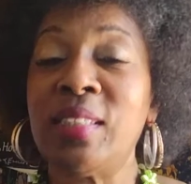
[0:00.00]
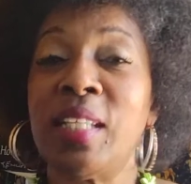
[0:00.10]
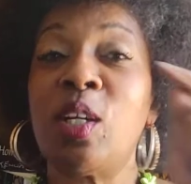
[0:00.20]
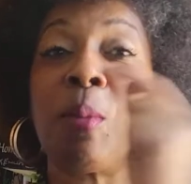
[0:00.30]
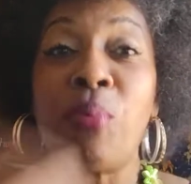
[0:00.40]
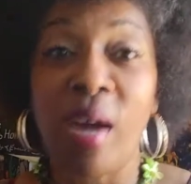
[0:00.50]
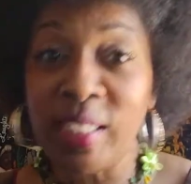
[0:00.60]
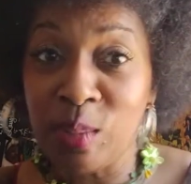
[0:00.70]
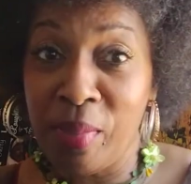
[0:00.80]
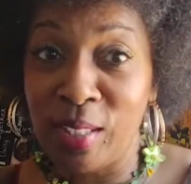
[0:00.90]
they stayed on
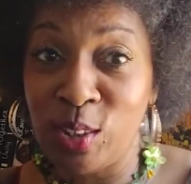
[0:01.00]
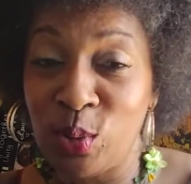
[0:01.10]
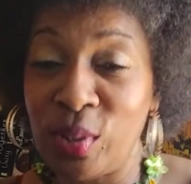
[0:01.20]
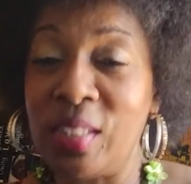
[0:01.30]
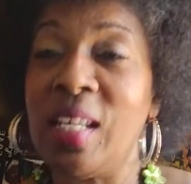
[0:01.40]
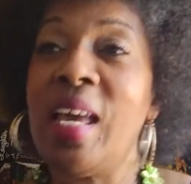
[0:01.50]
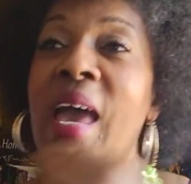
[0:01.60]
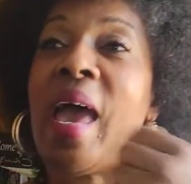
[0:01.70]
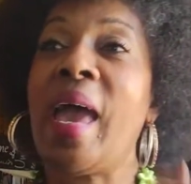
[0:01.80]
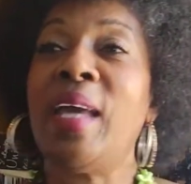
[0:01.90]
prospect street
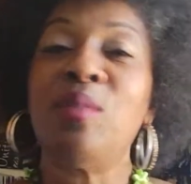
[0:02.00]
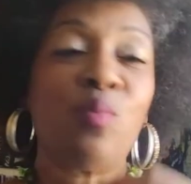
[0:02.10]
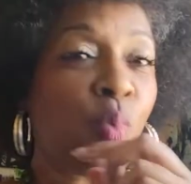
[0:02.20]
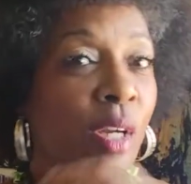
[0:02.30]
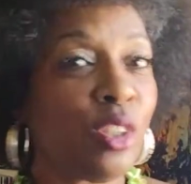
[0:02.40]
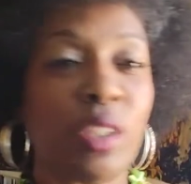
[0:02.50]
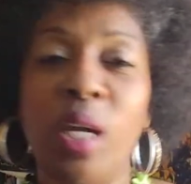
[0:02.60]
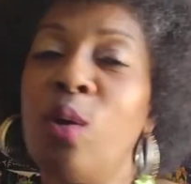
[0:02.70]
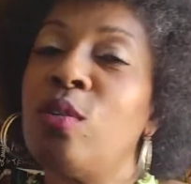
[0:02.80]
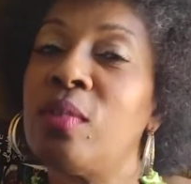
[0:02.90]
where
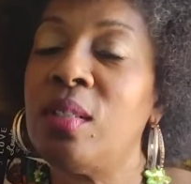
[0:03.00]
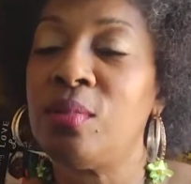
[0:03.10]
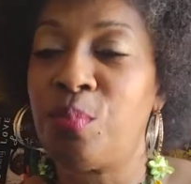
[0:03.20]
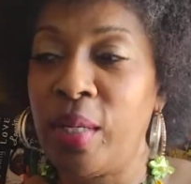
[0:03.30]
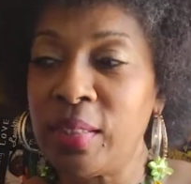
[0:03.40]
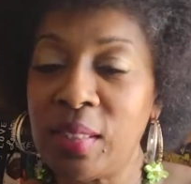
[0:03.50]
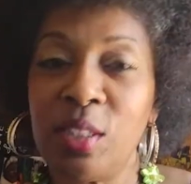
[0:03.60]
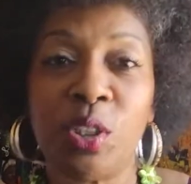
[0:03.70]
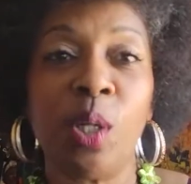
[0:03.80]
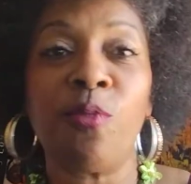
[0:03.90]
gerald
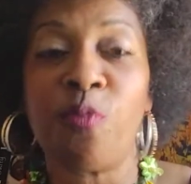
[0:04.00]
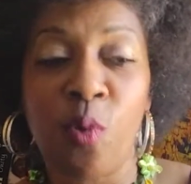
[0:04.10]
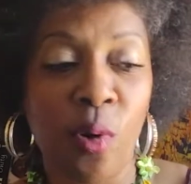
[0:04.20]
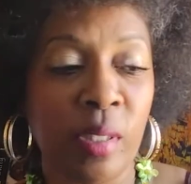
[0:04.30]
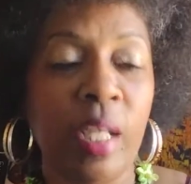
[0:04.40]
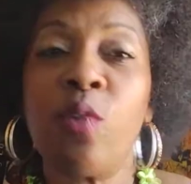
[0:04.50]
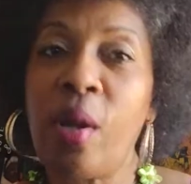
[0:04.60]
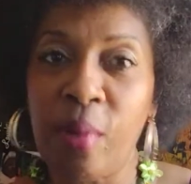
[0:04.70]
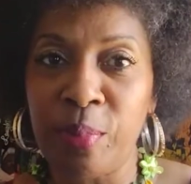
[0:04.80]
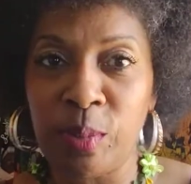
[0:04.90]
president gerald ford in
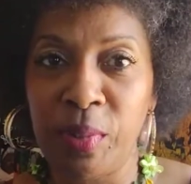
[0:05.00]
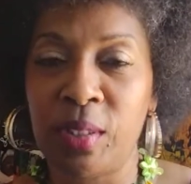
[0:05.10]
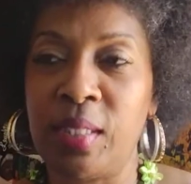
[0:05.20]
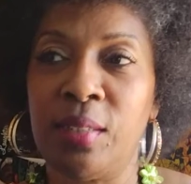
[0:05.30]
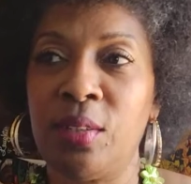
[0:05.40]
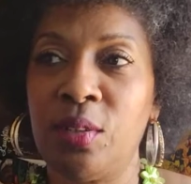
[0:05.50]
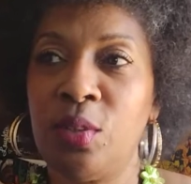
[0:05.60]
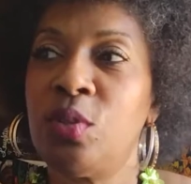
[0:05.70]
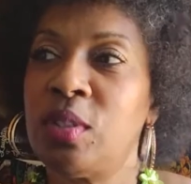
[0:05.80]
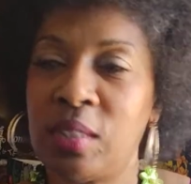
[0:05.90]
grand rapids michigan
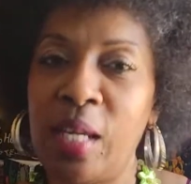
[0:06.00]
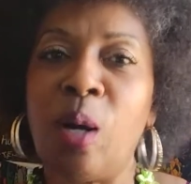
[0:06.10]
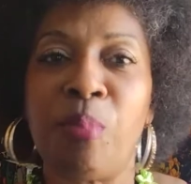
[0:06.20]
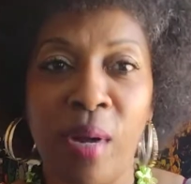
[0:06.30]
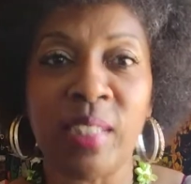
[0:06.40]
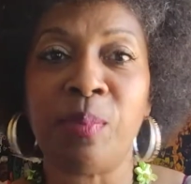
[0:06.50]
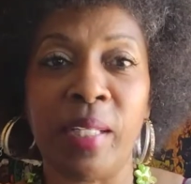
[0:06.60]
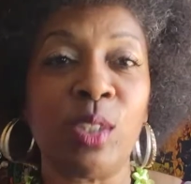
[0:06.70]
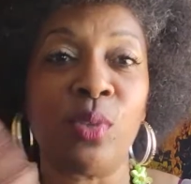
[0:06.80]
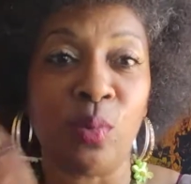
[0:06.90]
used to stay on
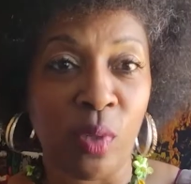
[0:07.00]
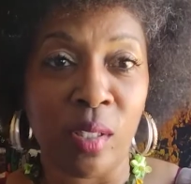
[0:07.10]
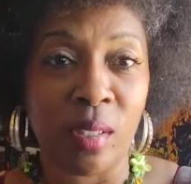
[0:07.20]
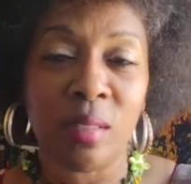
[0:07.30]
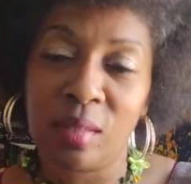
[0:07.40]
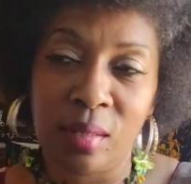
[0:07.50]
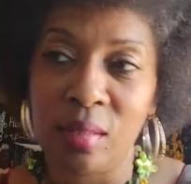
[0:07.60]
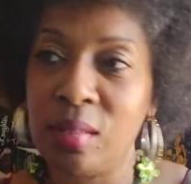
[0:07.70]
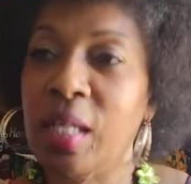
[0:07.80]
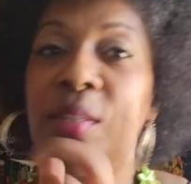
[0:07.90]
prospect street where
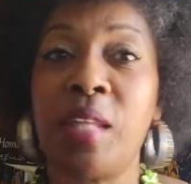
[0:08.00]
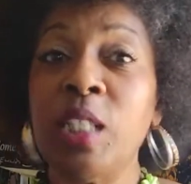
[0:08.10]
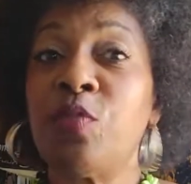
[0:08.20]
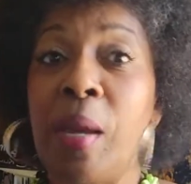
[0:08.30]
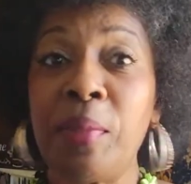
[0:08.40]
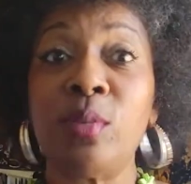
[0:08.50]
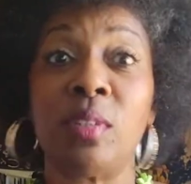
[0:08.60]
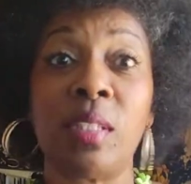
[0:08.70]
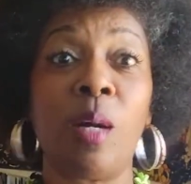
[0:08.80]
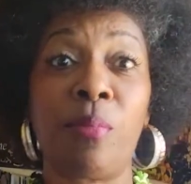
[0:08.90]
his family used
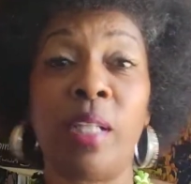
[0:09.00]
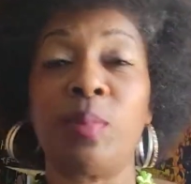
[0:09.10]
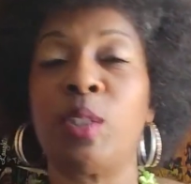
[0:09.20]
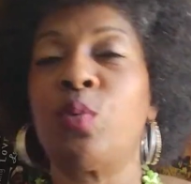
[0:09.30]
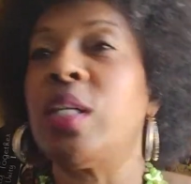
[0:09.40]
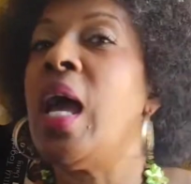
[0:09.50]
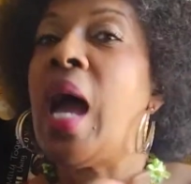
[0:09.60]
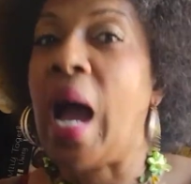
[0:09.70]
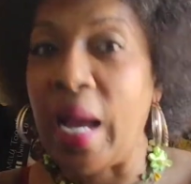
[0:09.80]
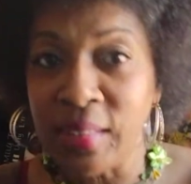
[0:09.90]
to stay on prospect street
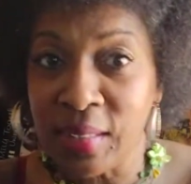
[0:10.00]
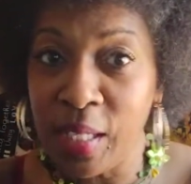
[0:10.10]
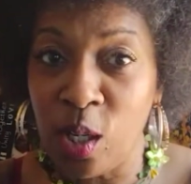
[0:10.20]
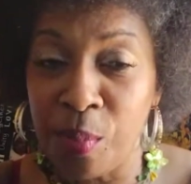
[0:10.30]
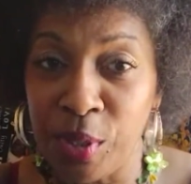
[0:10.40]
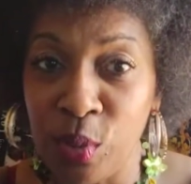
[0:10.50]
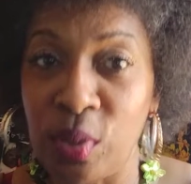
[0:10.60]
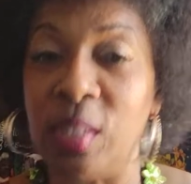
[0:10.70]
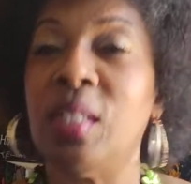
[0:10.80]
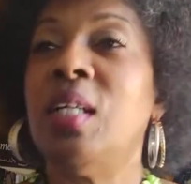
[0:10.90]
i stayed on
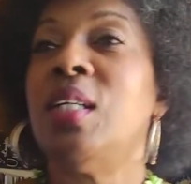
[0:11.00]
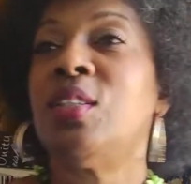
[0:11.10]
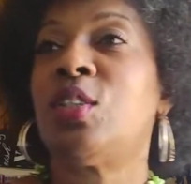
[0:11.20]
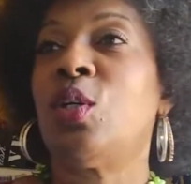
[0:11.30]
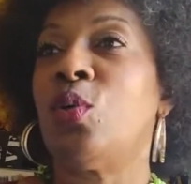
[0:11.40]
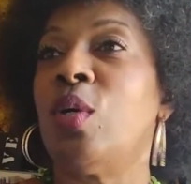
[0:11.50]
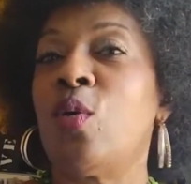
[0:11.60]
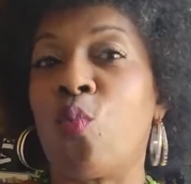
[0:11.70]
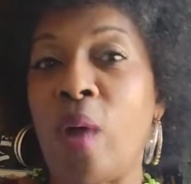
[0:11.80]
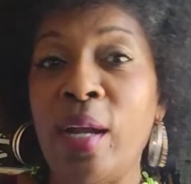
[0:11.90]
beulah so
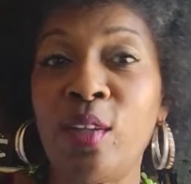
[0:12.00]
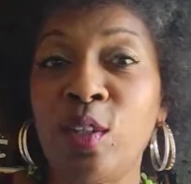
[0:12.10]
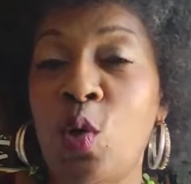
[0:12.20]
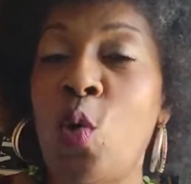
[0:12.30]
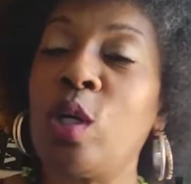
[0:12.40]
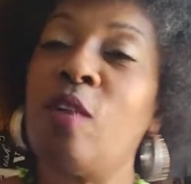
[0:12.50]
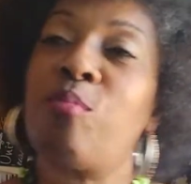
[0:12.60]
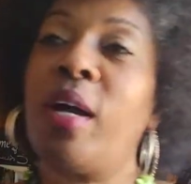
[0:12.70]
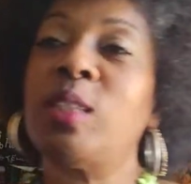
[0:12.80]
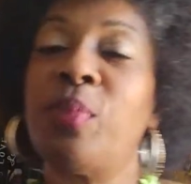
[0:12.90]
right on the corner
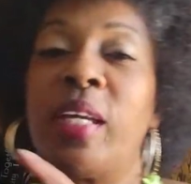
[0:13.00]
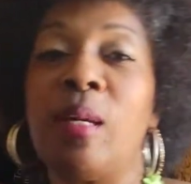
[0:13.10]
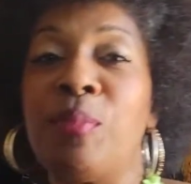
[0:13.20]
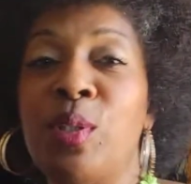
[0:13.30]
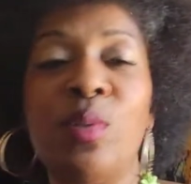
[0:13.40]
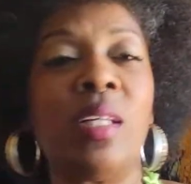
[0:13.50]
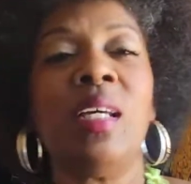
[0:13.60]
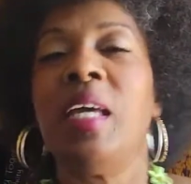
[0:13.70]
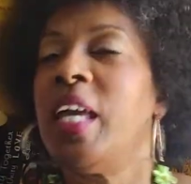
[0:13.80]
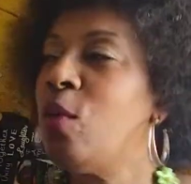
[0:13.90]
of Prospect and Beulah,
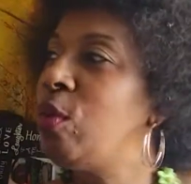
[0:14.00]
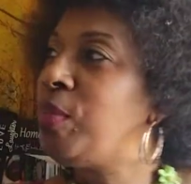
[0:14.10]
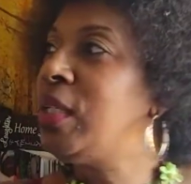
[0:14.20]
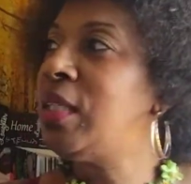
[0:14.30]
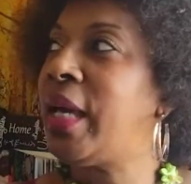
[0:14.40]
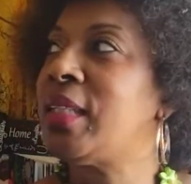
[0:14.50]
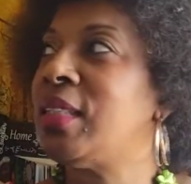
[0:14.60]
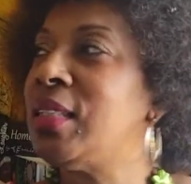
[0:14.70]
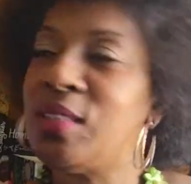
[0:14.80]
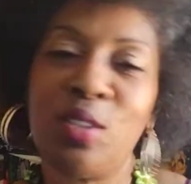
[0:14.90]
it would be like
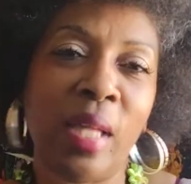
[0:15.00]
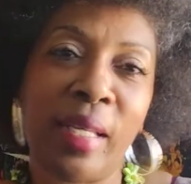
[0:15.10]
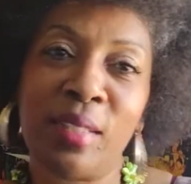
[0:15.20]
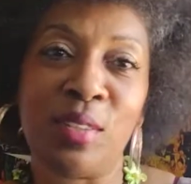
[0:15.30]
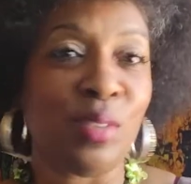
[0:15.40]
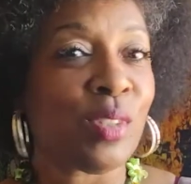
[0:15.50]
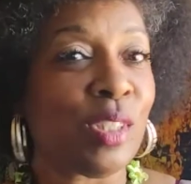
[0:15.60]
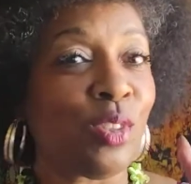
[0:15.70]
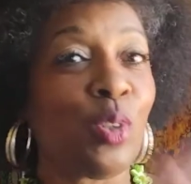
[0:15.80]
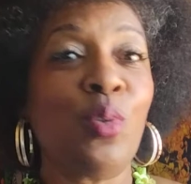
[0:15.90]
like there's
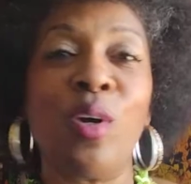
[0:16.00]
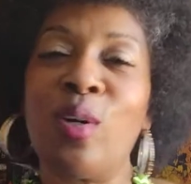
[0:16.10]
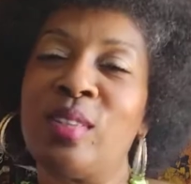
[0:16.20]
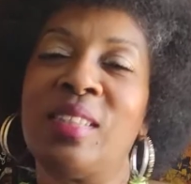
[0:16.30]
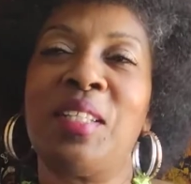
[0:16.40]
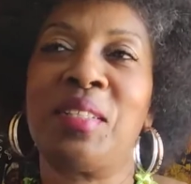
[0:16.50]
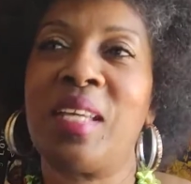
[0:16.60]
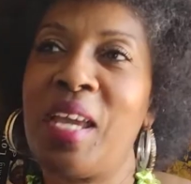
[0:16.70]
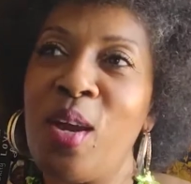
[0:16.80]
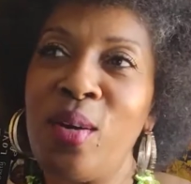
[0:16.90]
these two girls,
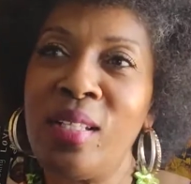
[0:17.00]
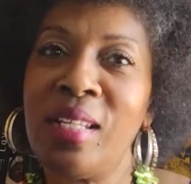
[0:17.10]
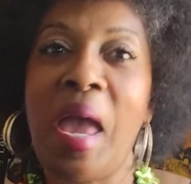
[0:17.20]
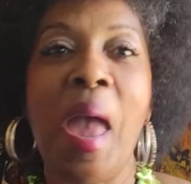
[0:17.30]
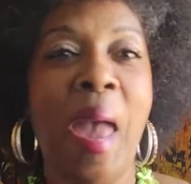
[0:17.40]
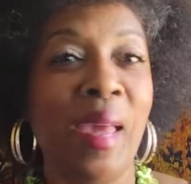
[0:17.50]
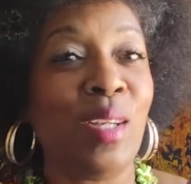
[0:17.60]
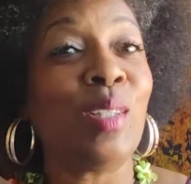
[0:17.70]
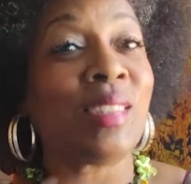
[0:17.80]
Karen and her